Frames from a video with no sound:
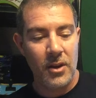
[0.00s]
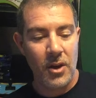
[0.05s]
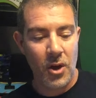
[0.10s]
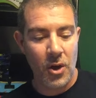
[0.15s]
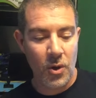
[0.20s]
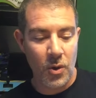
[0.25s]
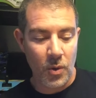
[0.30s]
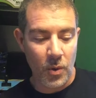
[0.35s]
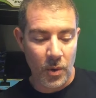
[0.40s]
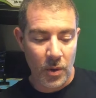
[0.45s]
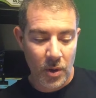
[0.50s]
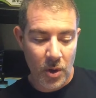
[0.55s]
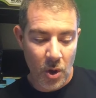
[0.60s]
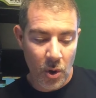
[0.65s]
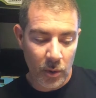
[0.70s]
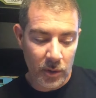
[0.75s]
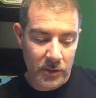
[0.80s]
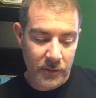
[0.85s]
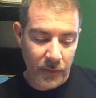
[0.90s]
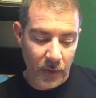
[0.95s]
O.
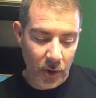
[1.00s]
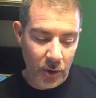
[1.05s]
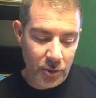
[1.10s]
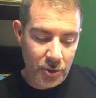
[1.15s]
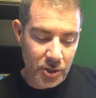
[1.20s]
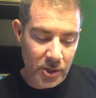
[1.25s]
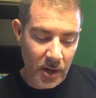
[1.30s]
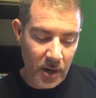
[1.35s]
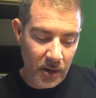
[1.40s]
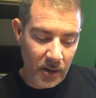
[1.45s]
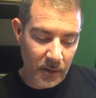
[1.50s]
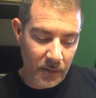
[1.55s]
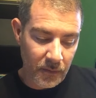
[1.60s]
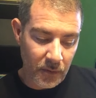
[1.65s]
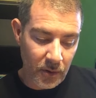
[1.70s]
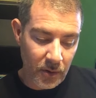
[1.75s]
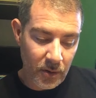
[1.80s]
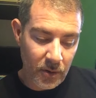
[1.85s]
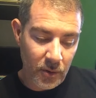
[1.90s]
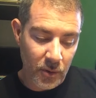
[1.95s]
O is for
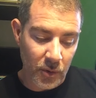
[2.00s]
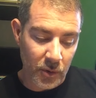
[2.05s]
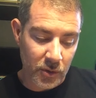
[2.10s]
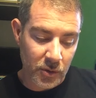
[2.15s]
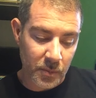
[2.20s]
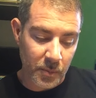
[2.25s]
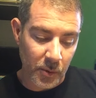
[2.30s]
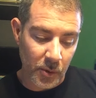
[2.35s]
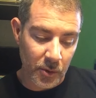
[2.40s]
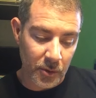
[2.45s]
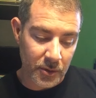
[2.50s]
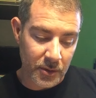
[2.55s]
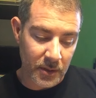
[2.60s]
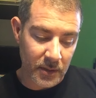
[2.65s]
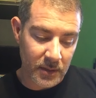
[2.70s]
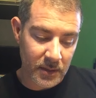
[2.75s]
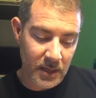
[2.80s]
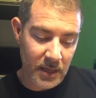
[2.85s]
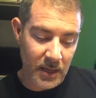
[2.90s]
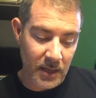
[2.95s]
oceanographer who explores the
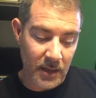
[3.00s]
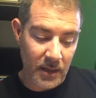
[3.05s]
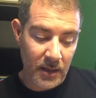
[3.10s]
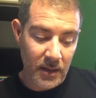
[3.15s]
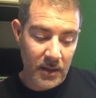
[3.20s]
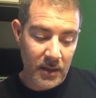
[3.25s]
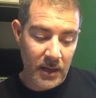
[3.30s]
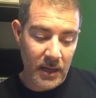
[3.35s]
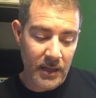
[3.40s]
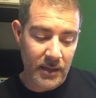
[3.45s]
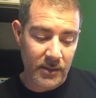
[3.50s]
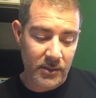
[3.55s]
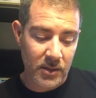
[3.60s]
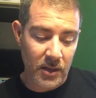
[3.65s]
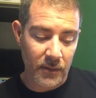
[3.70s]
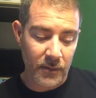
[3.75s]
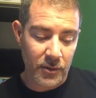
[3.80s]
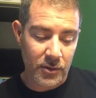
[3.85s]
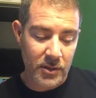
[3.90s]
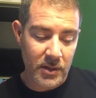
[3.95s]
sea. He
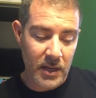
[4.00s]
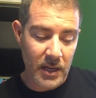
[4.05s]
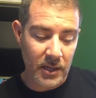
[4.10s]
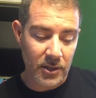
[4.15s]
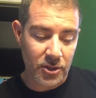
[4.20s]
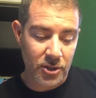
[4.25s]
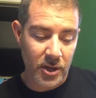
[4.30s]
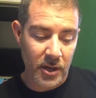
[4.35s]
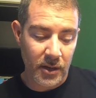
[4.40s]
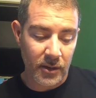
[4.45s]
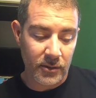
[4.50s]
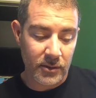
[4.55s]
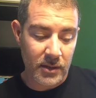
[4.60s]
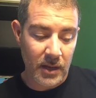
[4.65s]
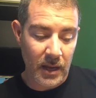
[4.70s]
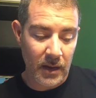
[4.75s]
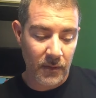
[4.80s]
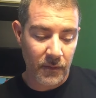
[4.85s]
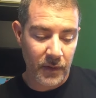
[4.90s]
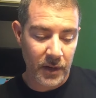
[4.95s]
discovers neat shells
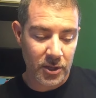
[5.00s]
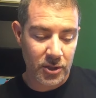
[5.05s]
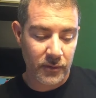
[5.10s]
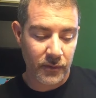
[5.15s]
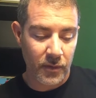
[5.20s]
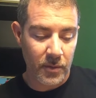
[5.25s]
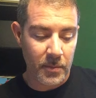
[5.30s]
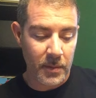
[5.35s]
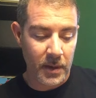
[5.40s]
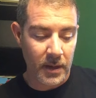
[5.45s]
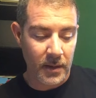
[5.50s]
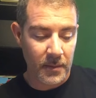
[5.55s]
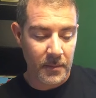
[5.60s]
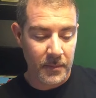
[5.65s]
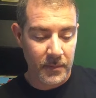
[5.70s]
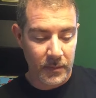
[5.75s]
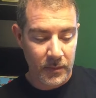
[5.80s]
and fish for me.